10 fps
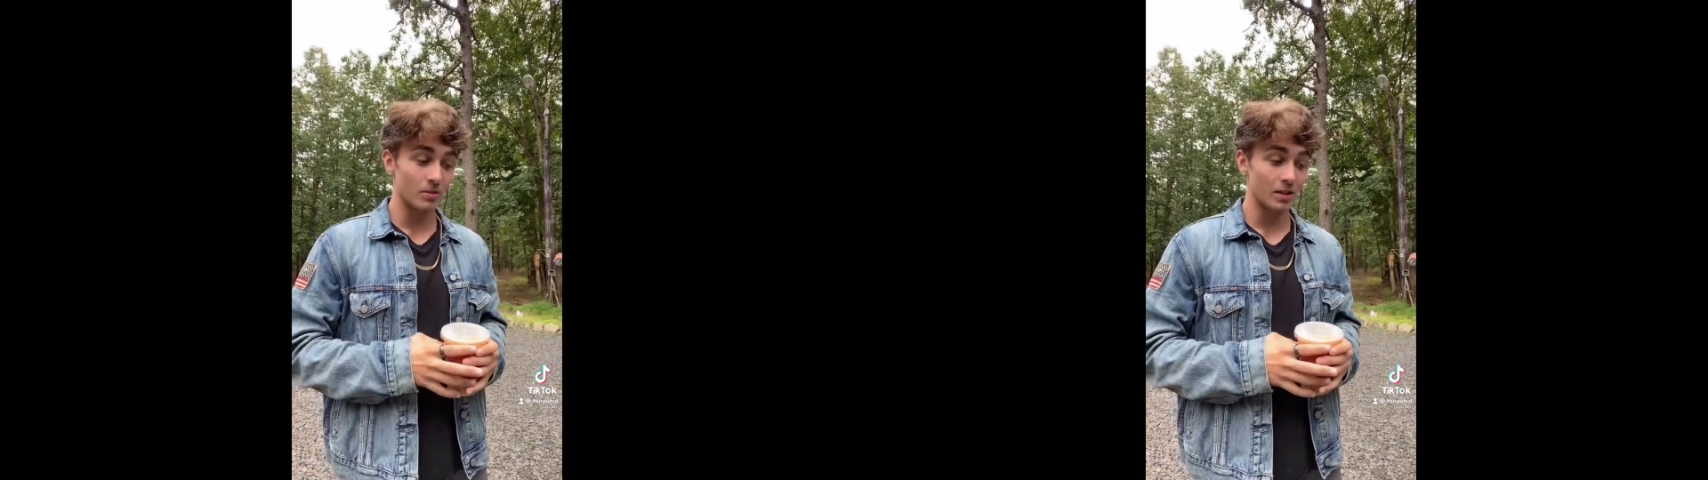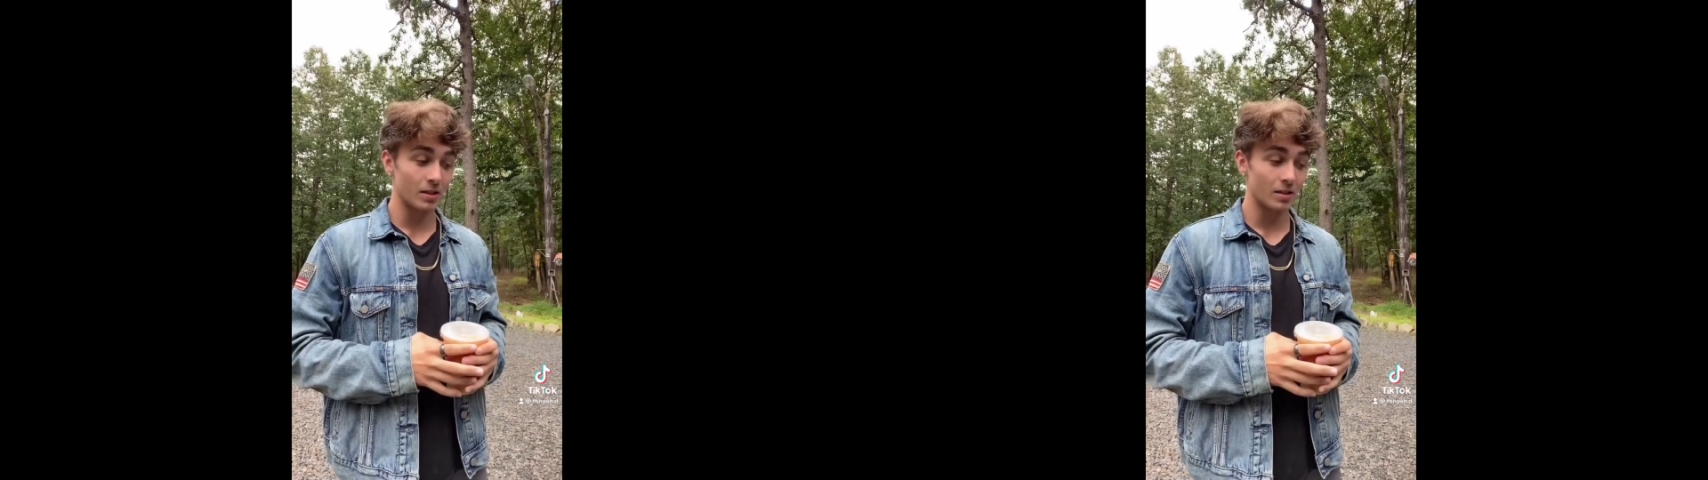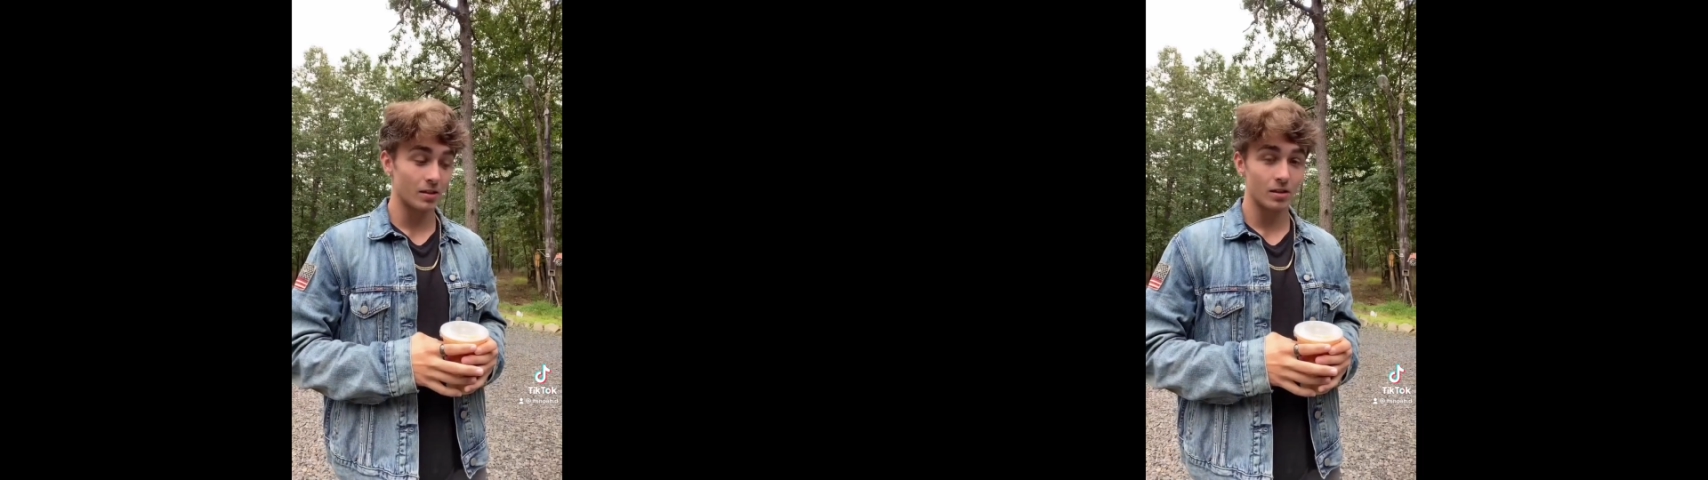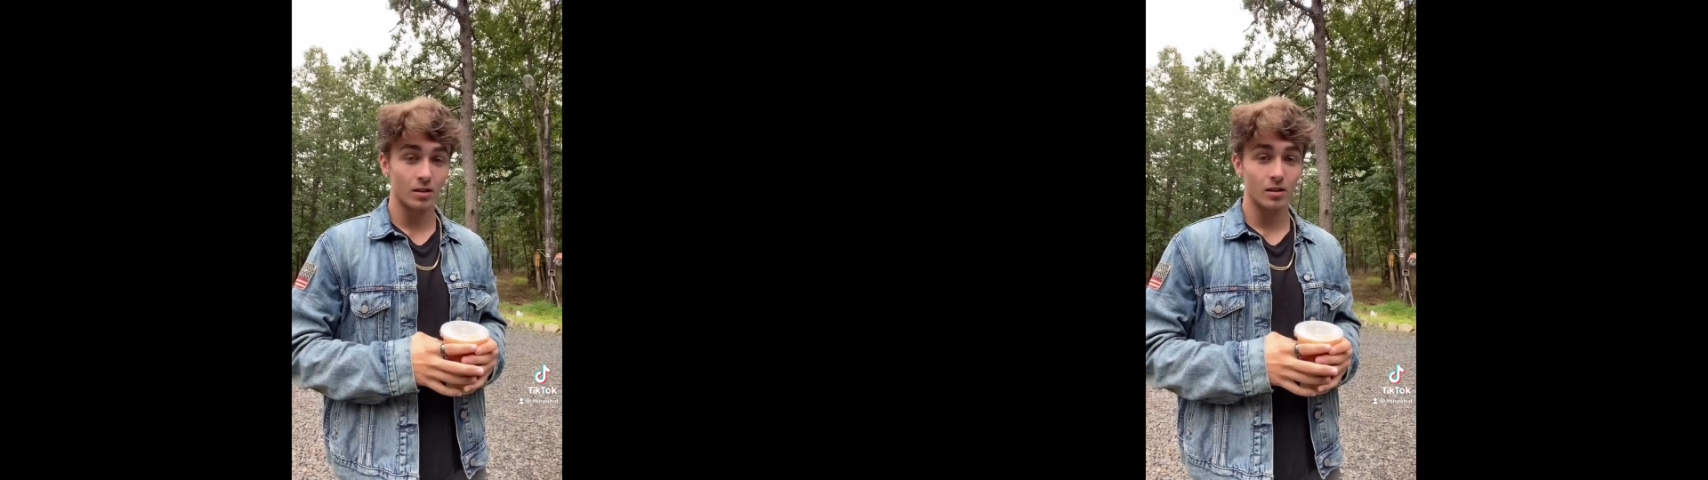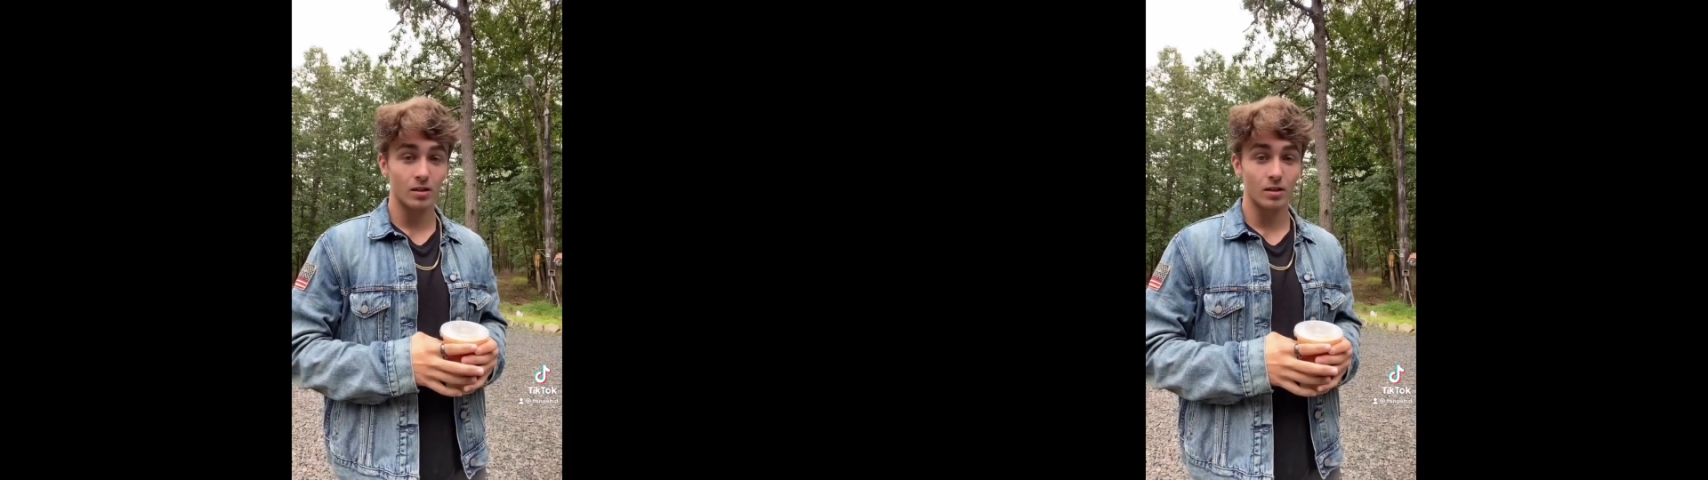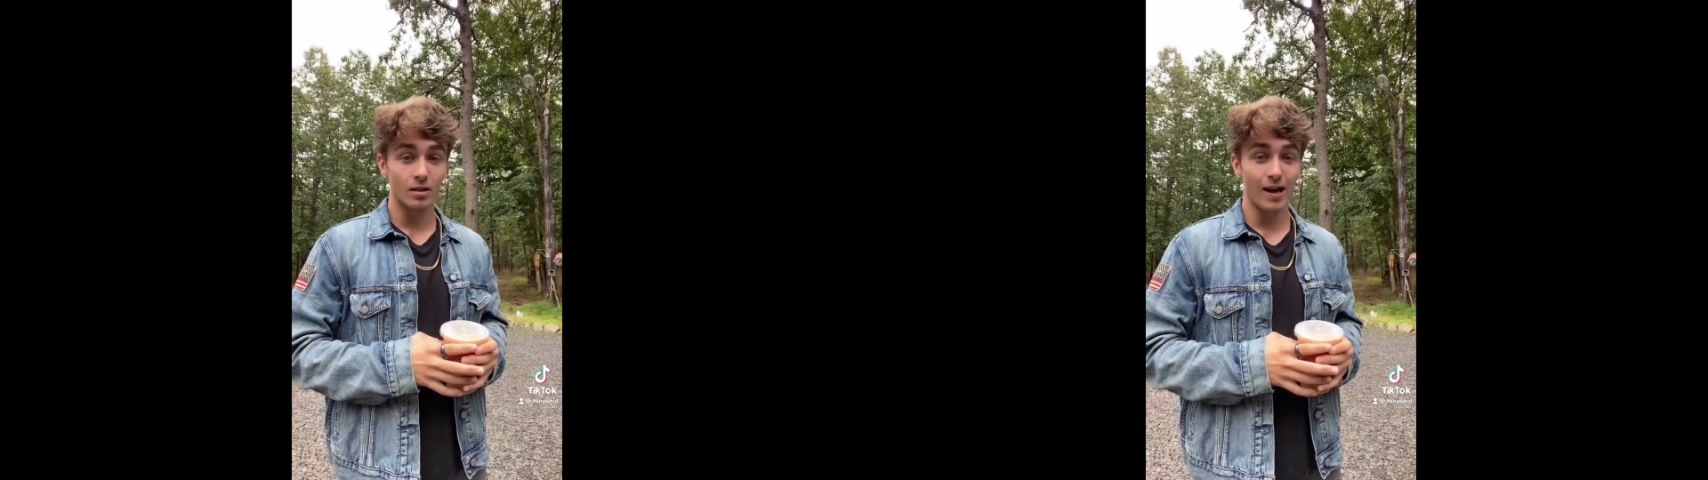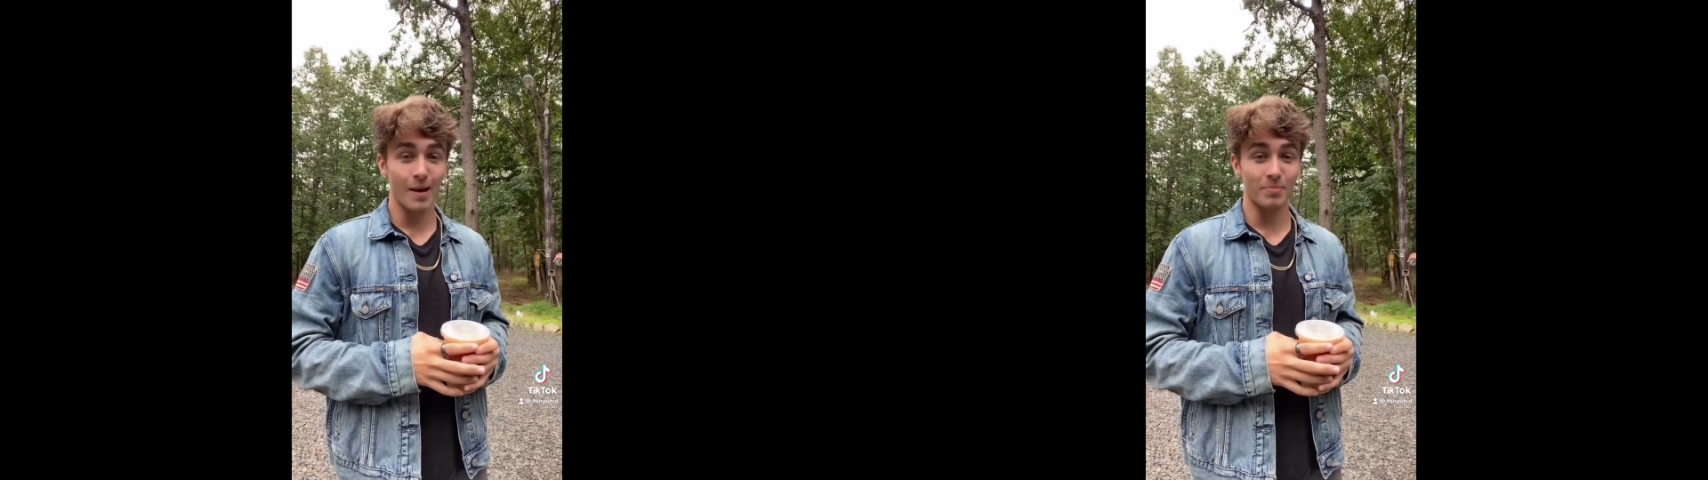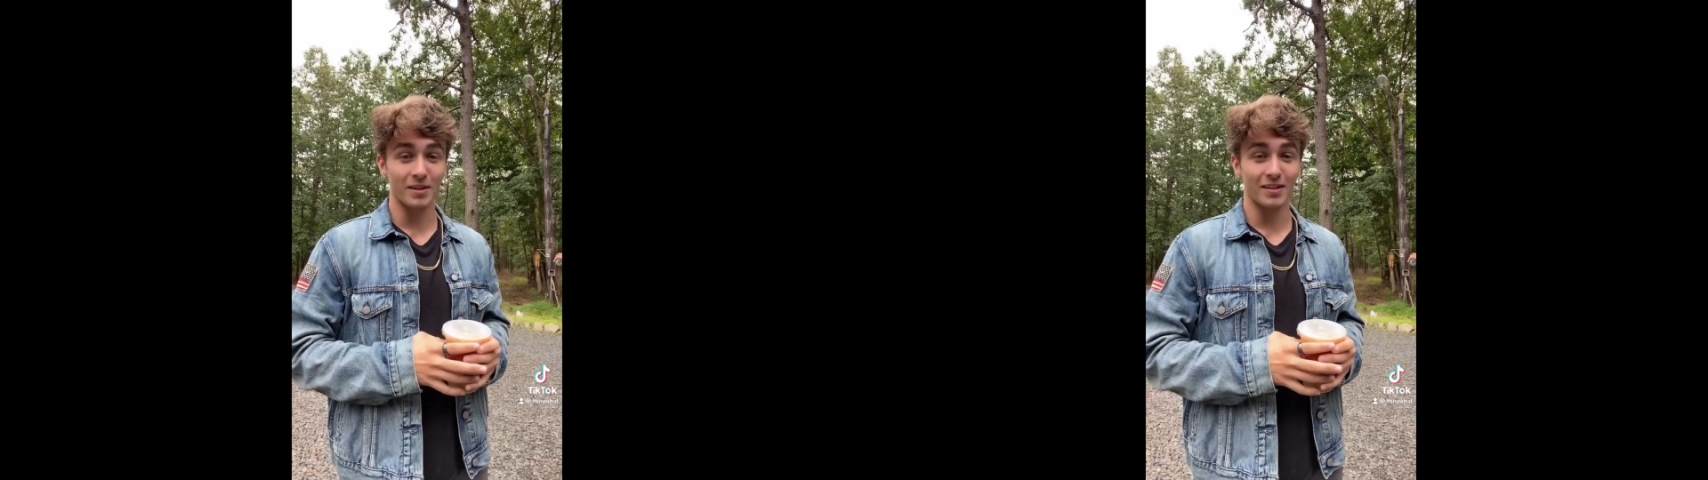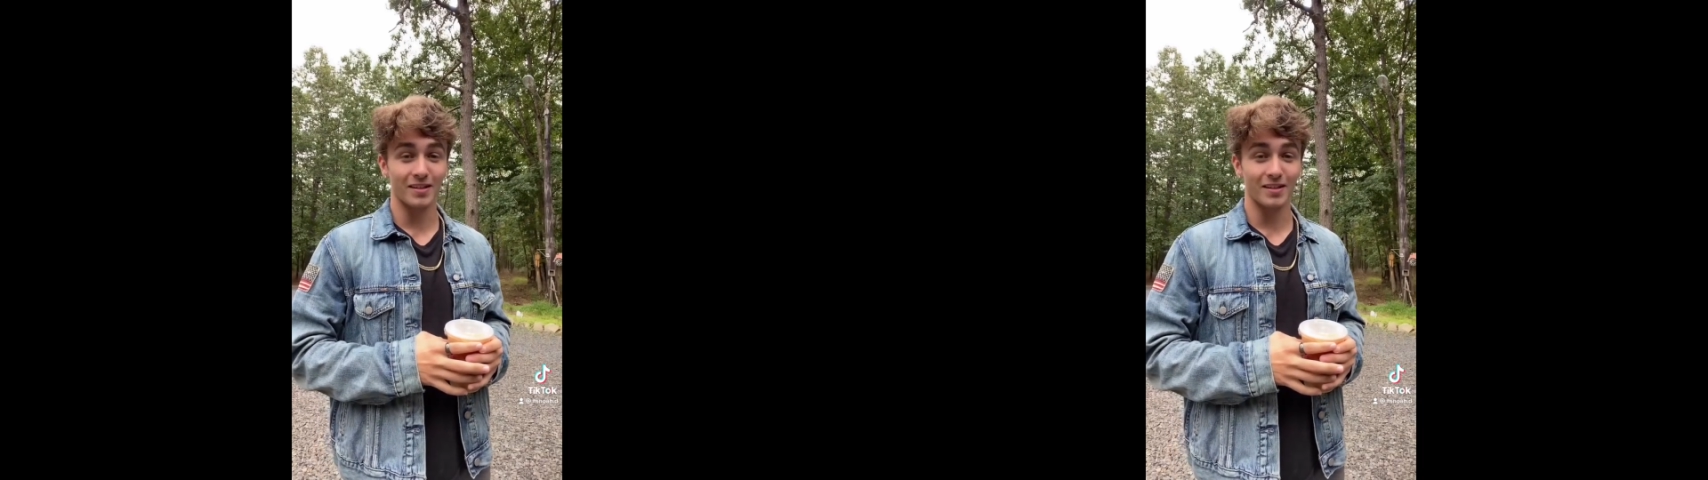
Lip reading: me happy.